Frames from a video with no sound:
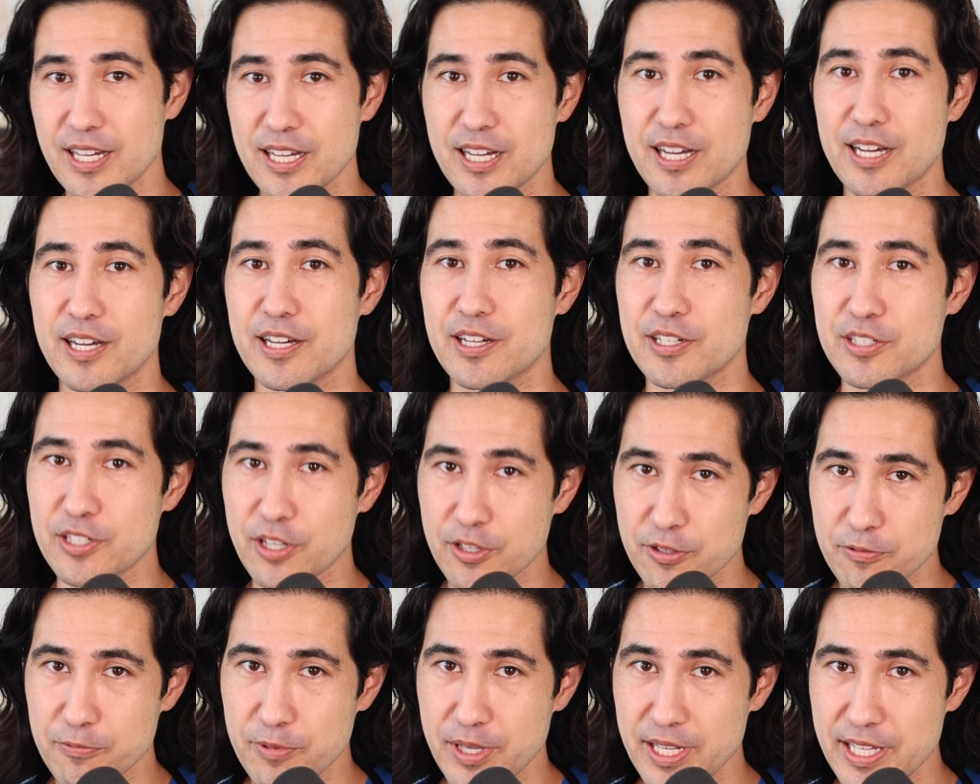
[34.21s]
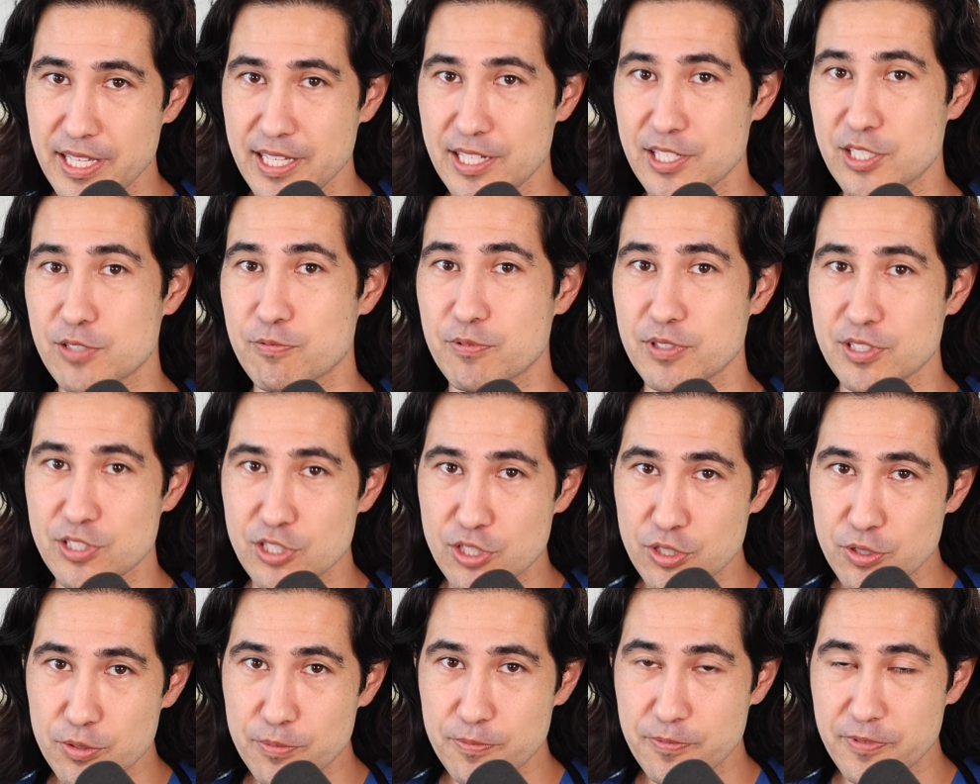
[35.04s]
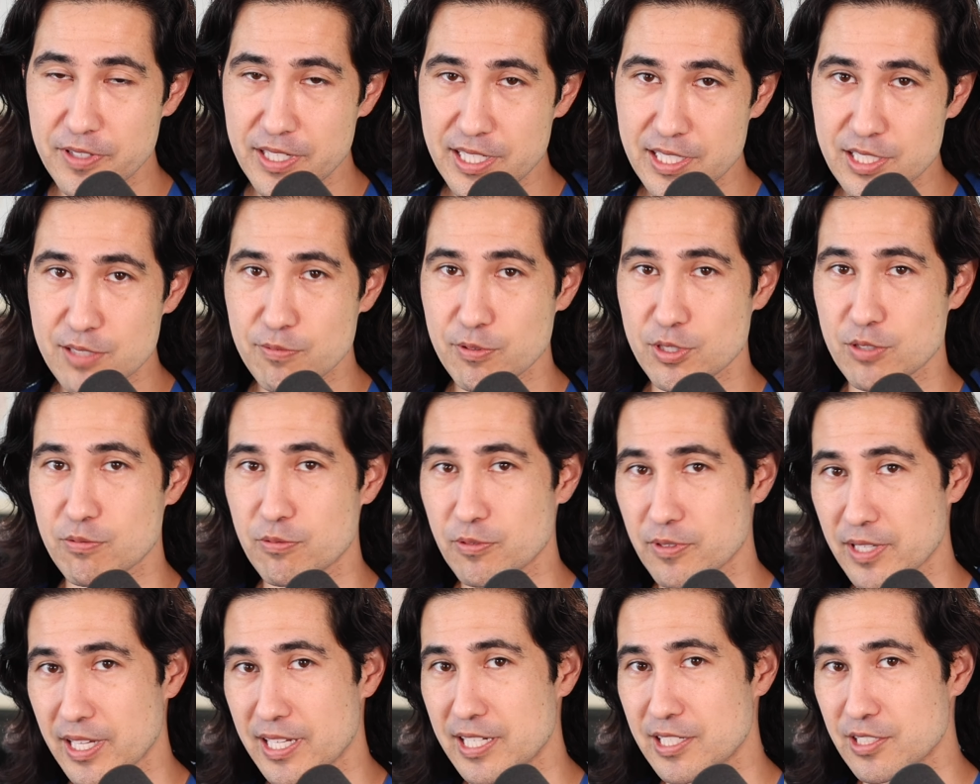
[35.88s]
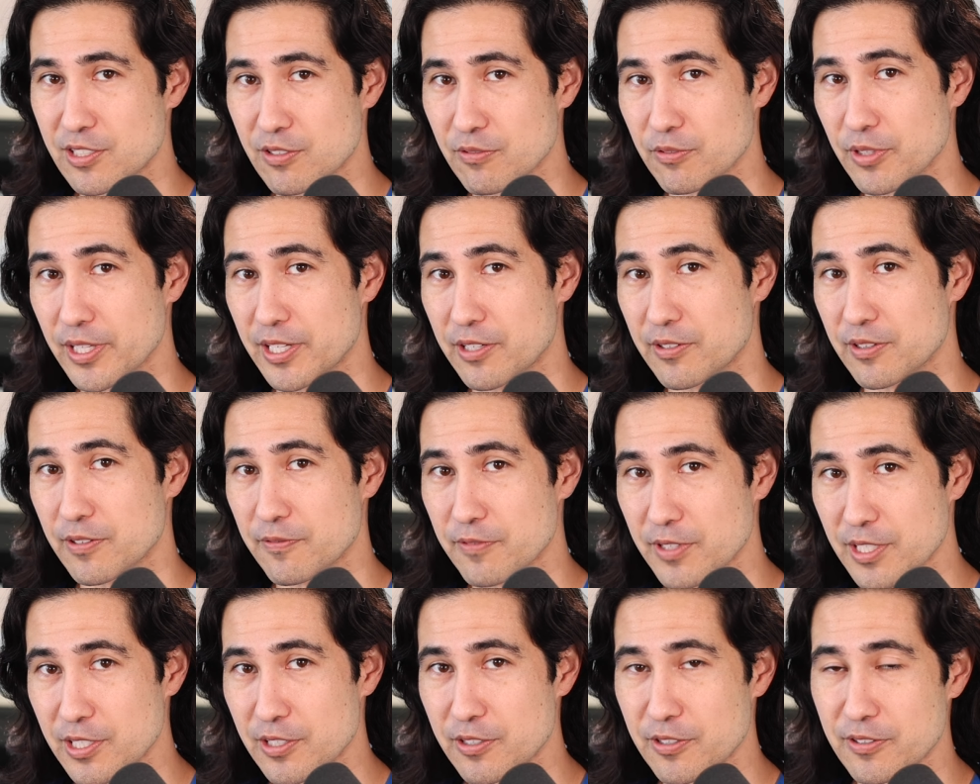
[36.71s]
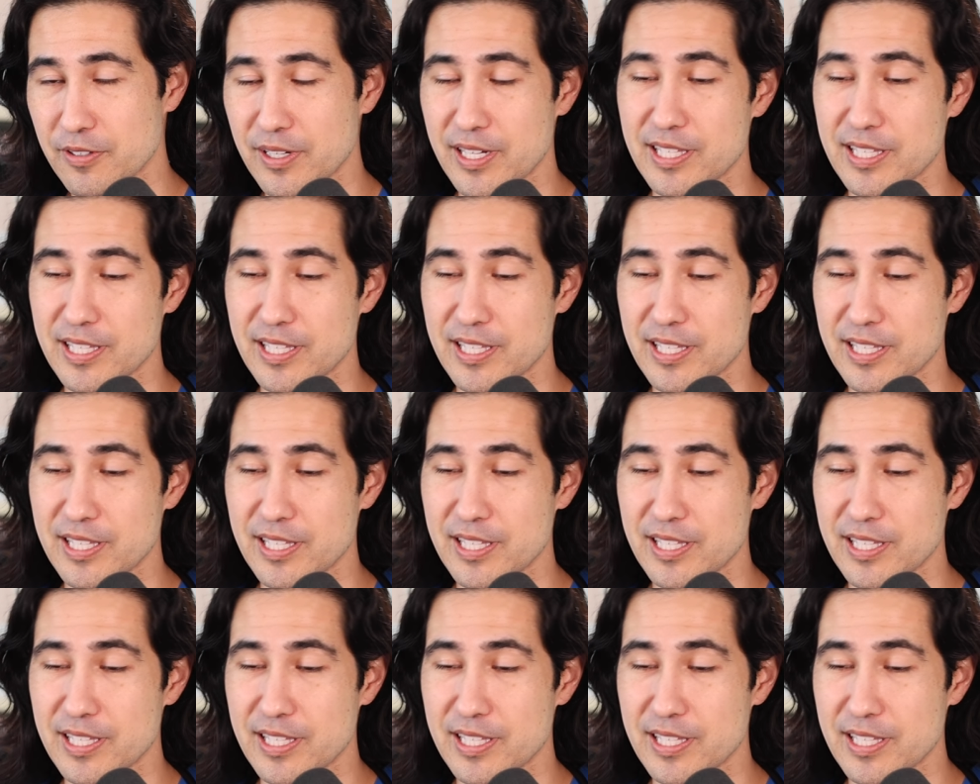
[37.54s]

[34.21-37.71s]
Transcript: Another way is with tube feeds, which we'll get into later in the video.